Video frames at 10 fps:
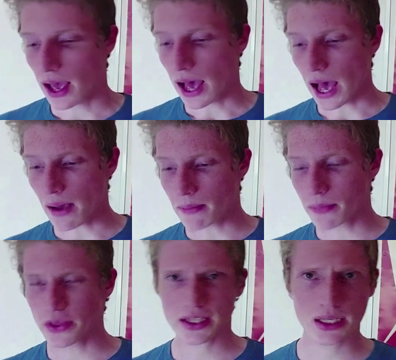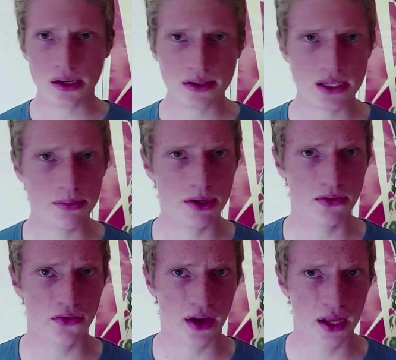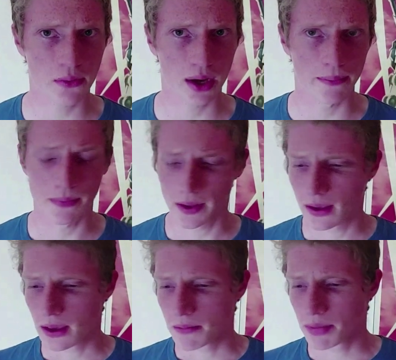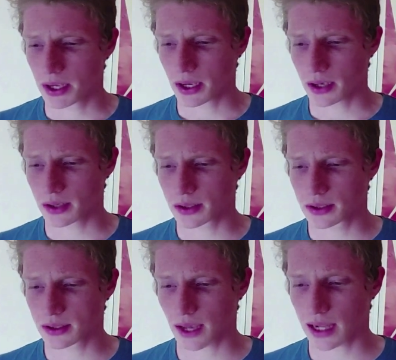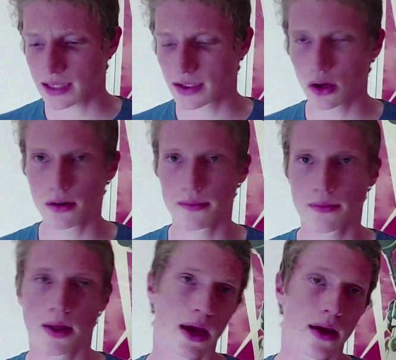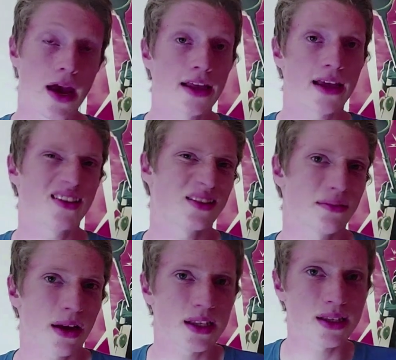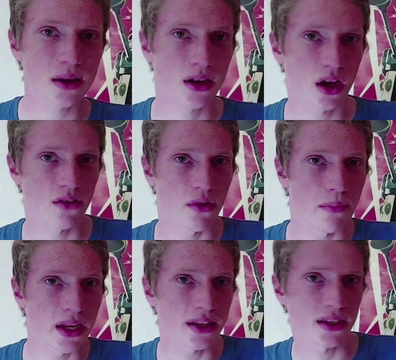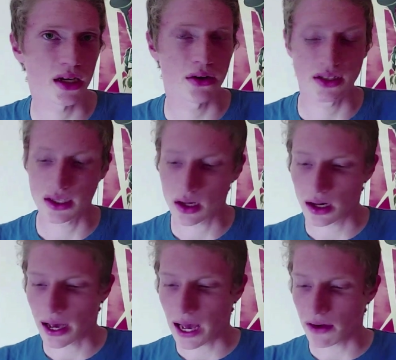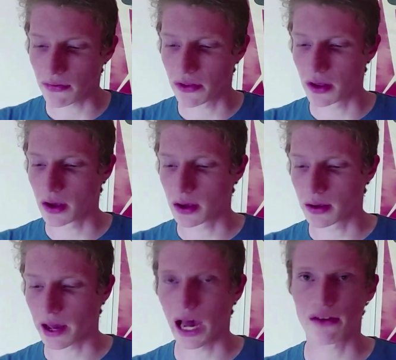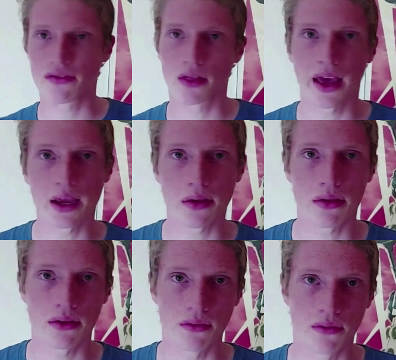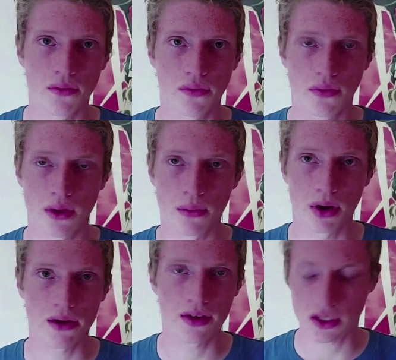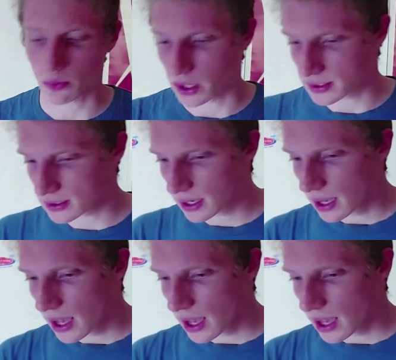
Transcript: Um, this series is a bit of a funny one, because it's not like it's it's like kind of a mini series. It's kind of half the half the length of the previous ones,